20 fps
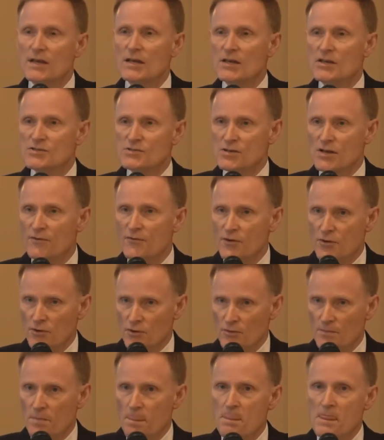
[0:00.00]
is
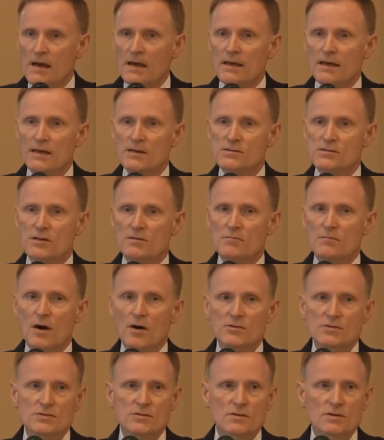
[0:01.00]
difficult is that
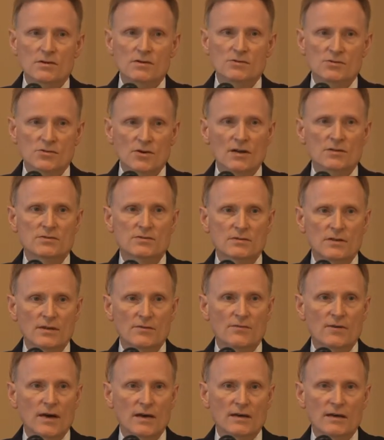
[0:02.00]
most of the construction
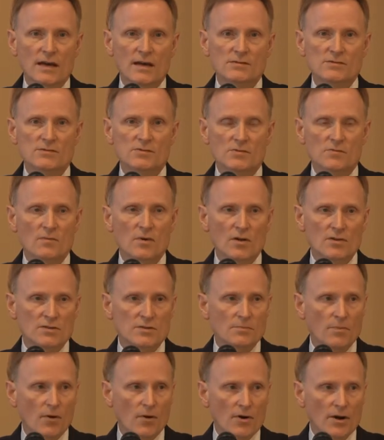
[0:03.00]
defect cases are
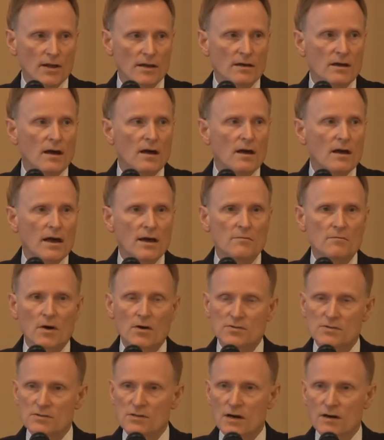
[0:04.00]
multi-party, and
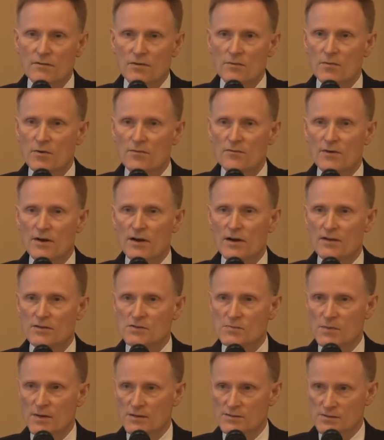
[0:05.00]
most of them are very
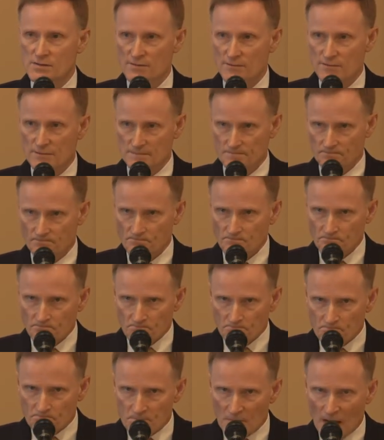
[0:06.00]
expensive.
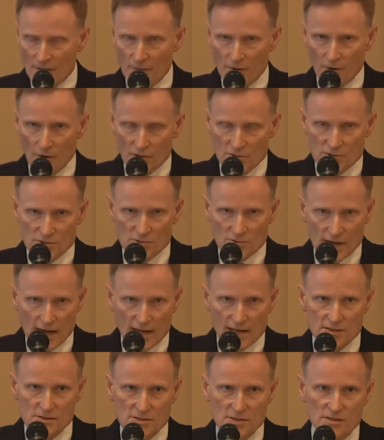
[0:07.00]
And there are
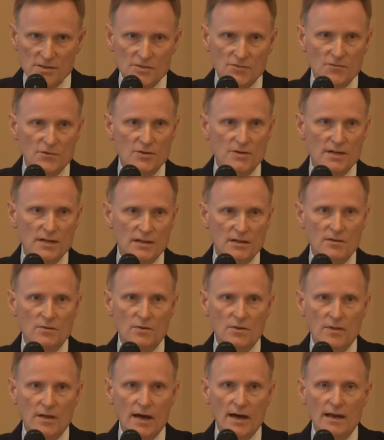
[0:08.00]
strategies for dealing
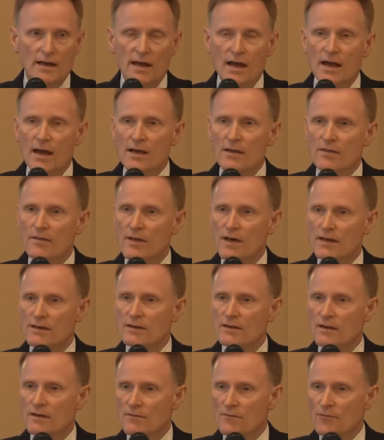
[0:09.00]
with that
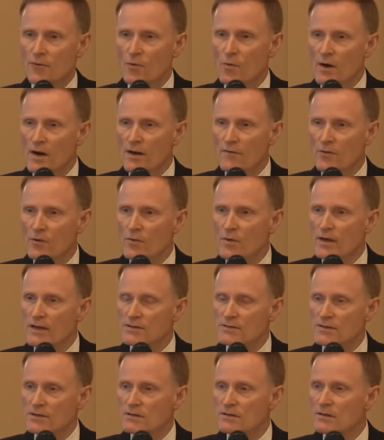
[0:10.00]
for whatever
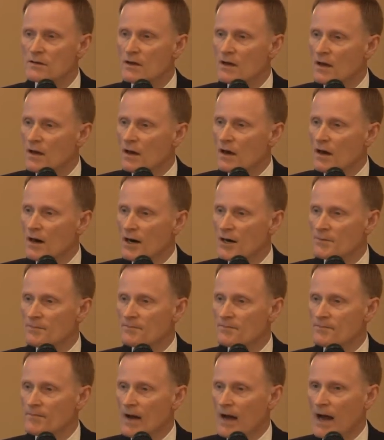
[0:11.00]
reason,
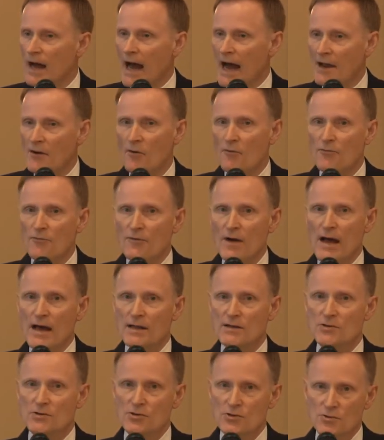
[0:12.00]
I don't
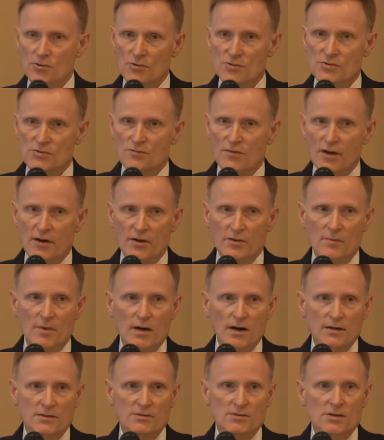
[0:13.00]
find used very
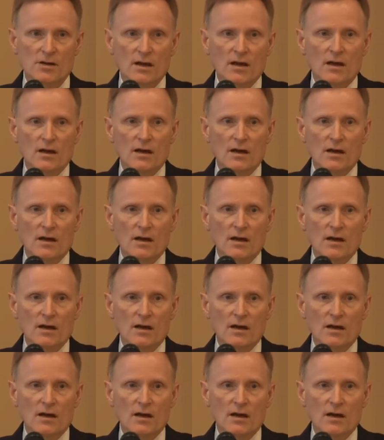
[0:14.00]
much,